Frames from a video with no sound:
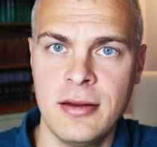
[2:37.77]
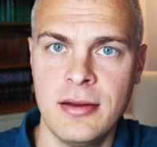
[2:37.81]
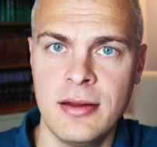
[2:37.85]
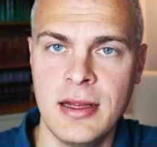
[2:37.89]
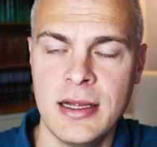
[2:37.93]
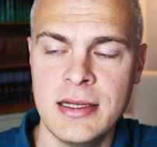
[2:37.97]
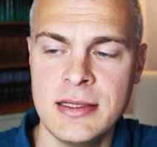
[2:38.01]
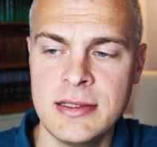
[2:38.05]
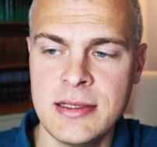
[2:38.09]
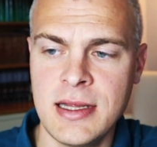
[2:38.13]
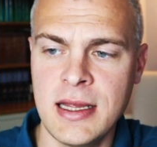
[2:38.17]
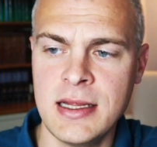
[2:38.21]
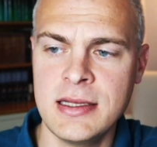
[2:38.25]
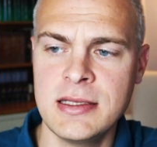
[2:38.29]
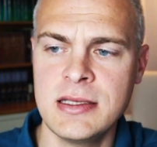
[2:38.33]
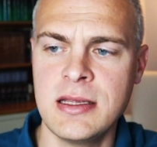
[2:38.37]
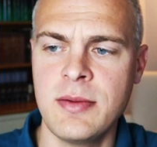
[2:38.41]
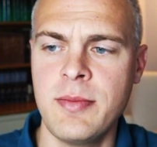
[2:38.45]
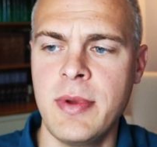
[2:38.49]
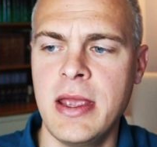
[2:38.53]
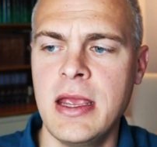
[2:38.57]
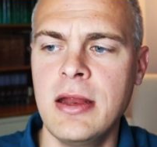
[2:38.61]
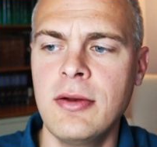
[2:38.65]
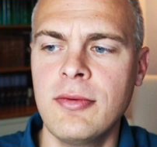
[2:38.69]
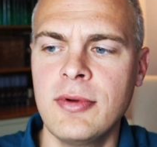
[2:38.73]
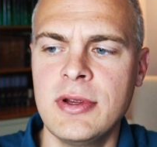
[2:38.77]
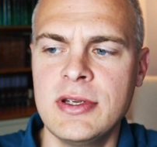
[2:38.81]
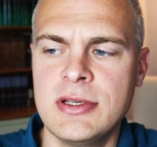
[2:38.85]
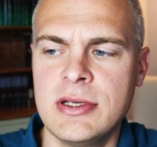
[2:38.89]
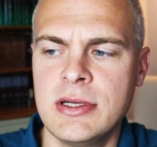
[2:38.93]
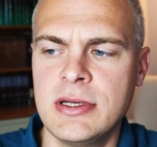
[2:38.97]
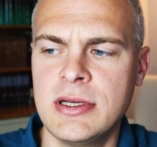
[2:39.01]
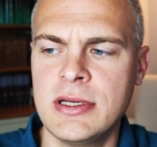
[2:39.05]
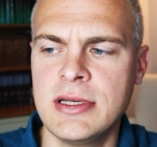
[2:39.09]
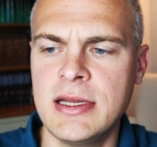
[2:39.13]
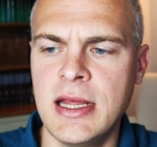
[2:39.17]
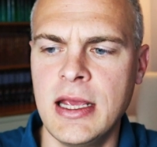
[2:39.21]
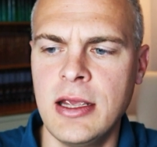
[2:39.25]
That's the main
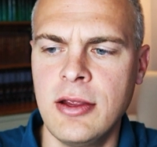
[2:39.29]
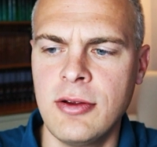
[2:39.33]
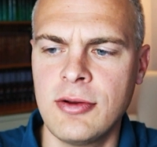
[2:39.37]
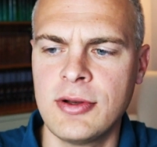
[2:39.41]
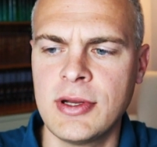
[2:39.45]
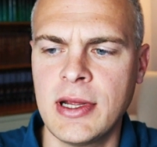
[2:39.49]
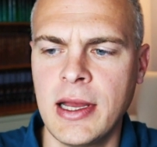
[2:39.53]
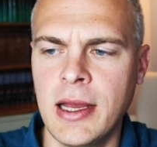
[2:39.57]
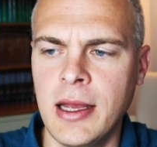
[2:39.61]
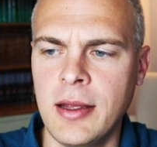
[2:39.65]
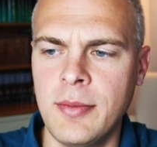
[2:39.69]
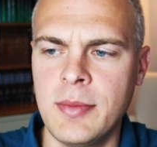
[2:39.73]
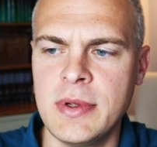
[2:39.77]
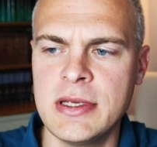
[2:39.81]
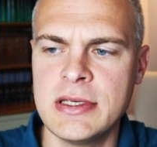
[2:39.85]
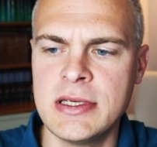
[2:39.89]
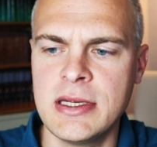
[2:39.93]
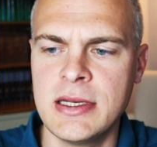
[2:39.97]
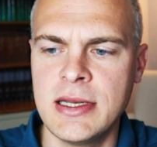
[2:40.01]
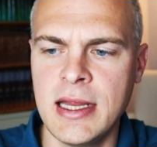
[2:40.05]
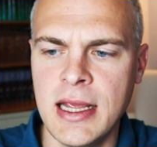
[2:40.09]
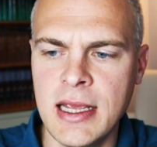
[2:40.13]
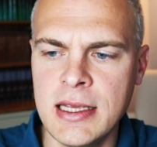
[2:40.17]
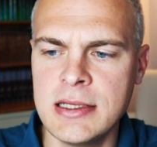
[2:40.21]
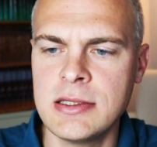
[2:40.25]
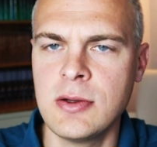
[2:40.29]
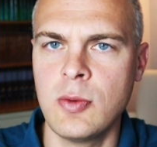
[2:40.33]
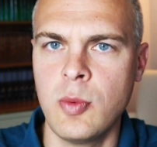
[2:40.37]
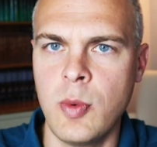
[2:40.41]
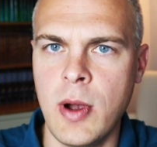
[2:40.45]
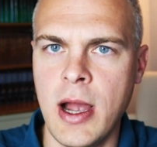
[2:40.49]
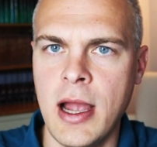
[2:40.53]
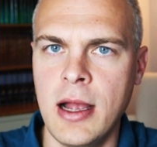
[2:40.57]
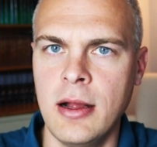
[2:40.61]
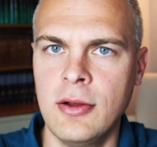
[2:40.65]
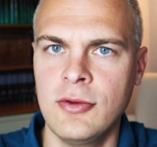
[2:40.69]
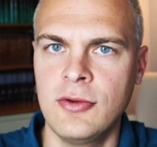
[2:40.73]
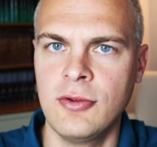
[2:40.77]
reason to take your time, is it takes a
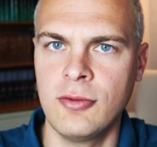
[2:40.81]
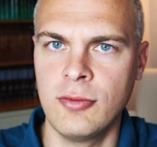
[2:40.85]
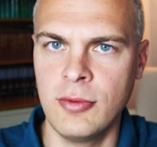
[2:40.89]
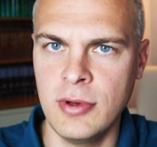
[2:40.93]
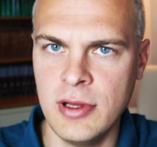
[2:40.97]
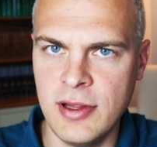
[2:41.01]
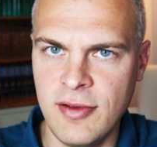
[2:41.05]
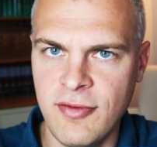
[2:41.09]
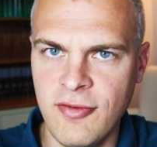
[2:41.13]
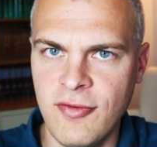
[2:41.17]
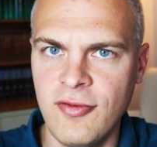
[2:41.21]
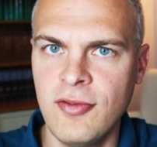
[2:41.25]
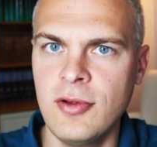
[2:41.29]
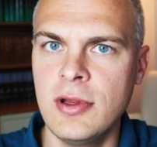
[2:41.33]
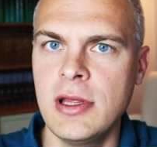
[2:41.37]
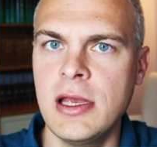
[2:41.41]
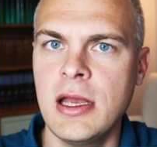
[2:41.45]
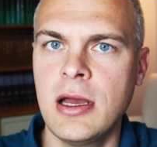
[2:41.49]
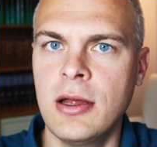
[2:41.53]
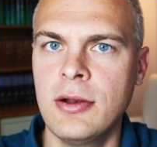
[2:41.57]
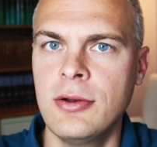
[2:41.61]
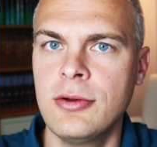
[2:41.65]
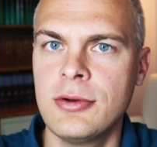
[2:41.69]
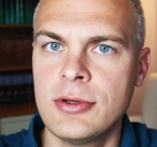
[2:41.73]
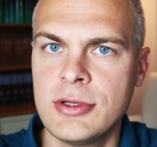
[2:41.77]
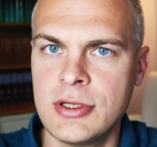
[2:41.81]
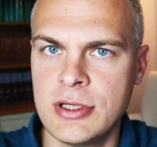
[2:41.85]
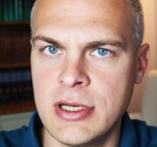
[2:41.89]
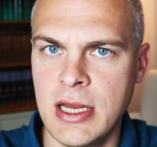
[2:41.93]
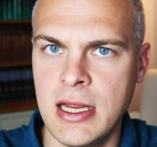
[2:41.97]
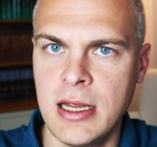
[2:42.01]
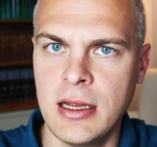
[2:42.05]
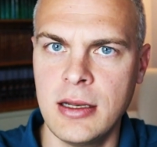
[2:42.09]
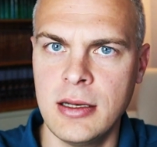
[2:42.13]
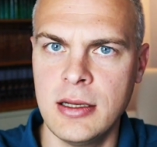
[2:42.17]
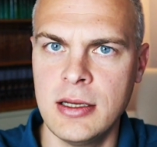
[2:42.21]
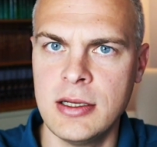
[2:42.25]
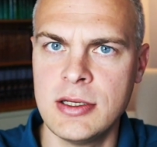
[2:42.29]
while to really fully
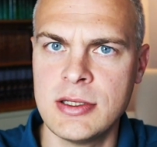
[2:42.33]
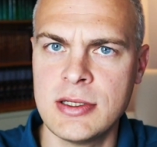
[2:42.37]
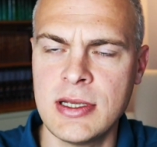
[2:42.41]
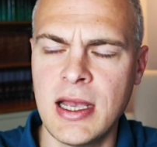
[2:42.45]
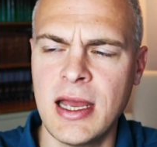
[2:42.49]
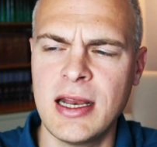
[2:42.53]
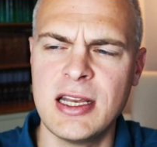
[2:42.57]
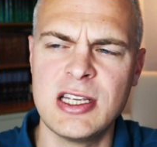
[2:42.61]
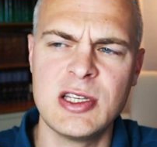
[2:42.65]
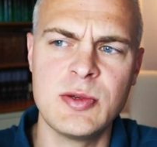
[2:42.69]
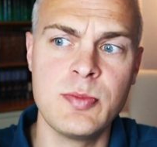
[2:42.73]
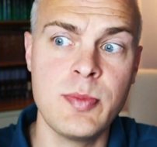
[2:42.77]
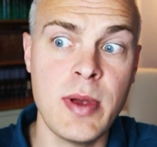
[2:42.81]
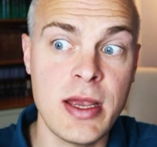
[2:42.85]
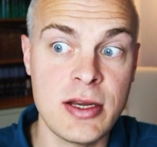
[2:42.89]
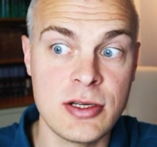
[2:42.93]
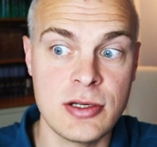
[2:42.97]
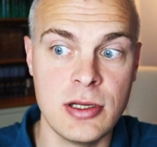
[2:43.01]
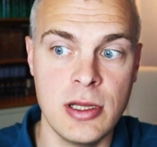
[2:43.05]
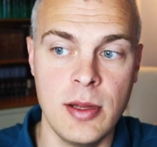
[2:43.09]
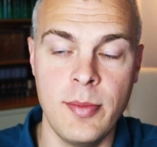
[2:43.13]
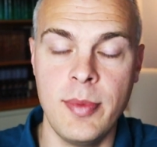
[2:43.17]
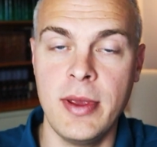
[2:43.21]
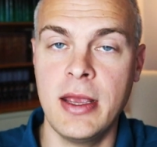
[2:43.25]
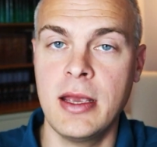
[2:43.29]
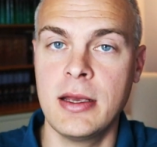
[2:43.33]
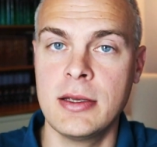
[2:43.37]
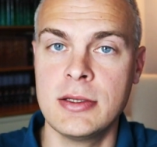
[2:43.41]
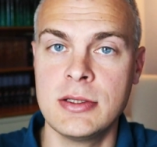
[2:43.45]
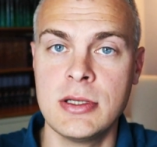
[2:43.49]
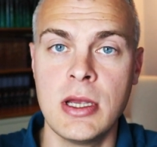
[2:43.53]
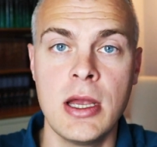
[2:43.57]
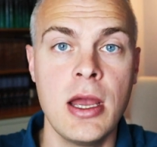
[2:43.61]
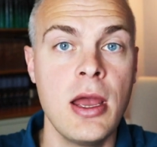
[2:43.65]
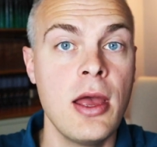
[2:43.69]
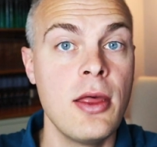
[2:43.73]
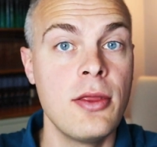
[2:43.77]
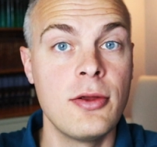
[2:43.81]
understand each side, especially because
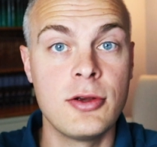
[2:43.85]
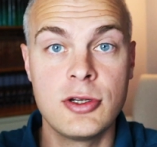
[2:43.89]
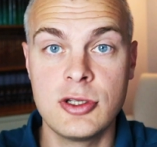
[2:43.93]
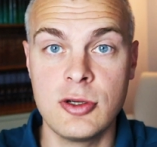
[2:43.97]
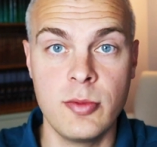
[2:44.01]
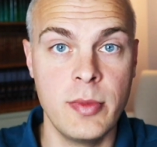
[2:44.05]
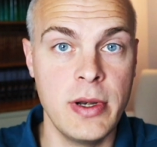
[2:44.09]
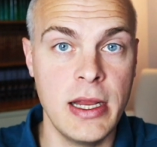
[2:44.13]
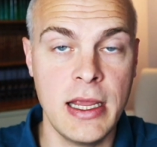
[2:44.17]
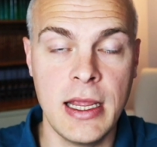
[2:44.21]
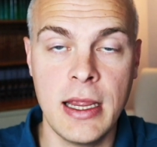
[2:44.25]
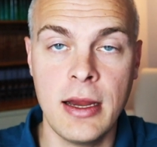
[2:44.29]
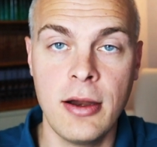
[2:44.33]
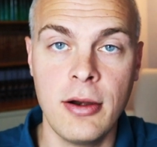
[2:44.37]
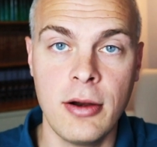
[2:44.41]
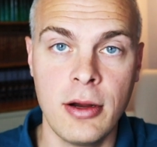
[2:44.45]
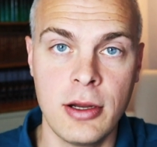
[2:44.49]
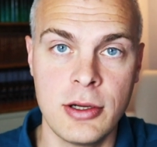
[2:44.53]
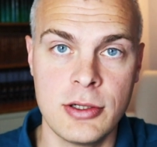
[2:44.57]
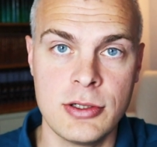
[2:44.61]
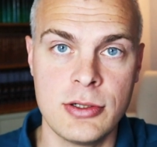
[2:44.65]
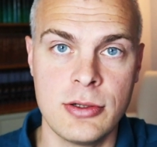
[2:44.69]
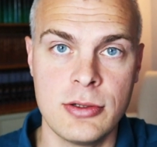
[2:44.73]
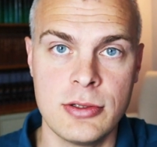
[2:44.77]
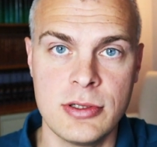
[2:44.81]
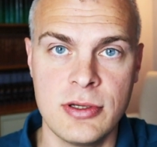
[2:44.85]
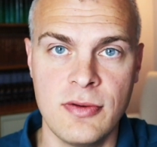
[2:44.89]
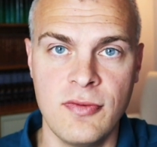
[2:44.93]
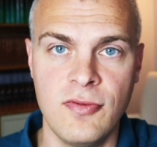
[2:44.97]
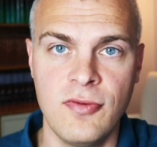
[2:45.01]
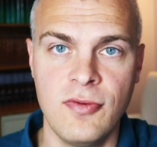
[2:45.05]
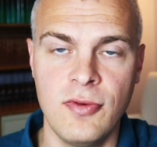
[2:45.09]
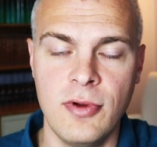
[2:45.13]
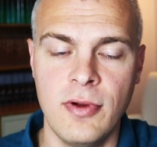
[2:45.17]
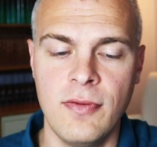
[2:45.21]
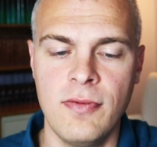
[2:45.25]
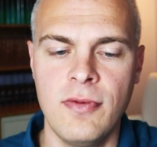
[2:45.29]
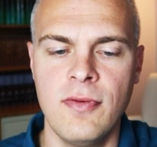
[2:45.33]
there's so many caricatures
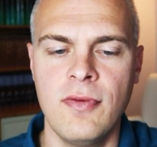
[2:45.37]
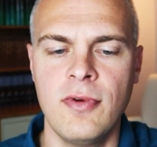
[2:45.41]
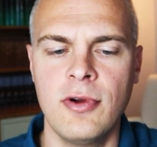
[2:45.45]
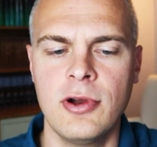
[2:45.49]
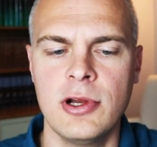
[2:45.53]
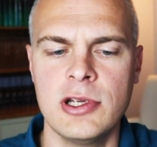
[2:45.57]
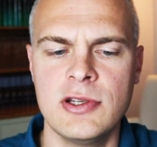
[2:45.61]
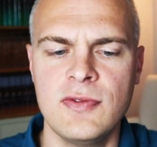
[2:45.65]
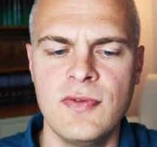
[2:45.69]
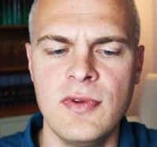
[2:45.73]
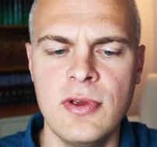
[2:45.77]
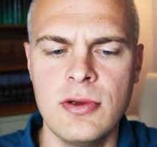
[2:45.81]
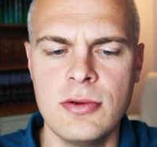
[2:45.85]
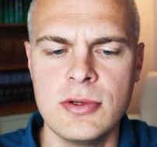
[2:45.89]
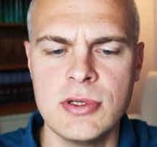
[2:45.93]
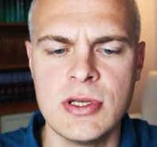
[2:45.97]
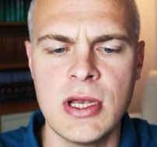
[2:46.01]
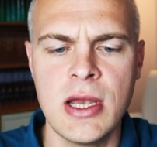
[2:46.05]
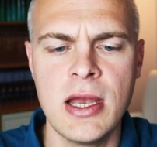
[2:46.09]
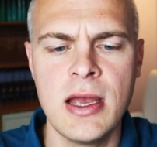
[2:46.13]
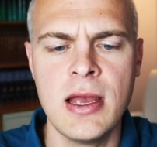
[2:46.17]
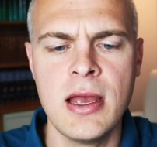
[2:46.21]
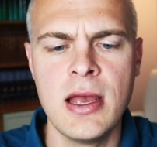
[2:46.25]
of the various views.